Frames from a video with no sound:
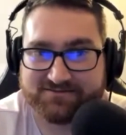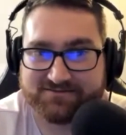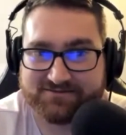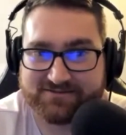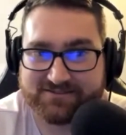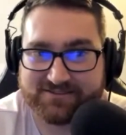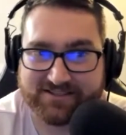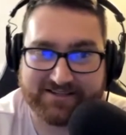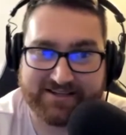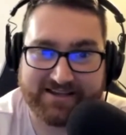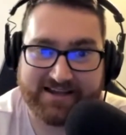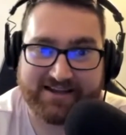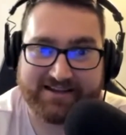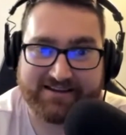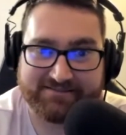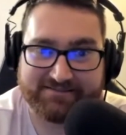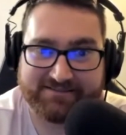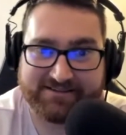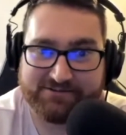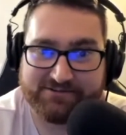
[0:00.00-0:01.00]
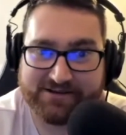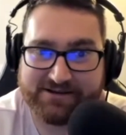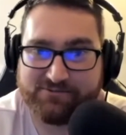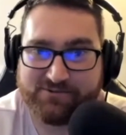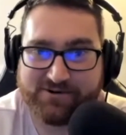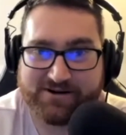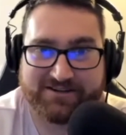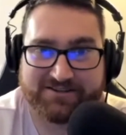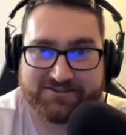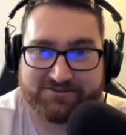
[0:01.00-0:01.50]
It's like, yeah, he
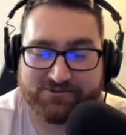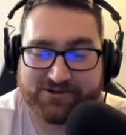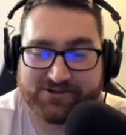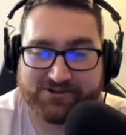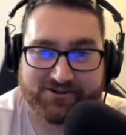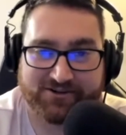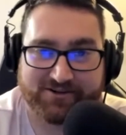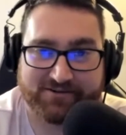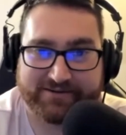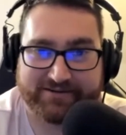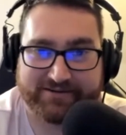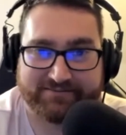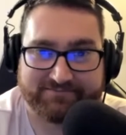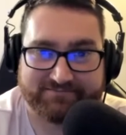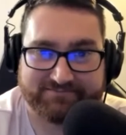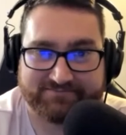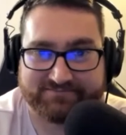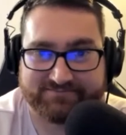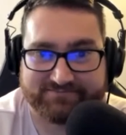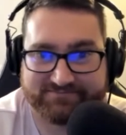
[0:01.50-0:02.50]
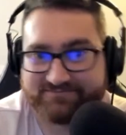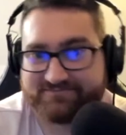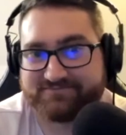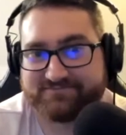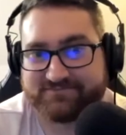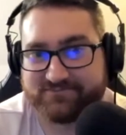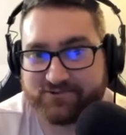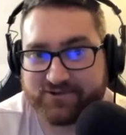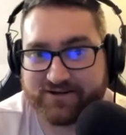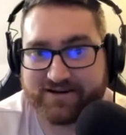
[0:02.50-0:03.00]
won his one tournament.
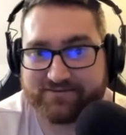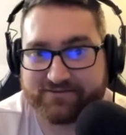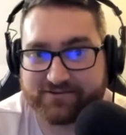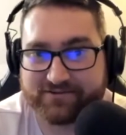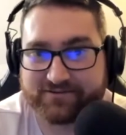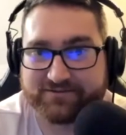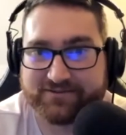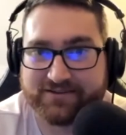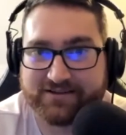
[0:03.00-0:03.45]
Whatever.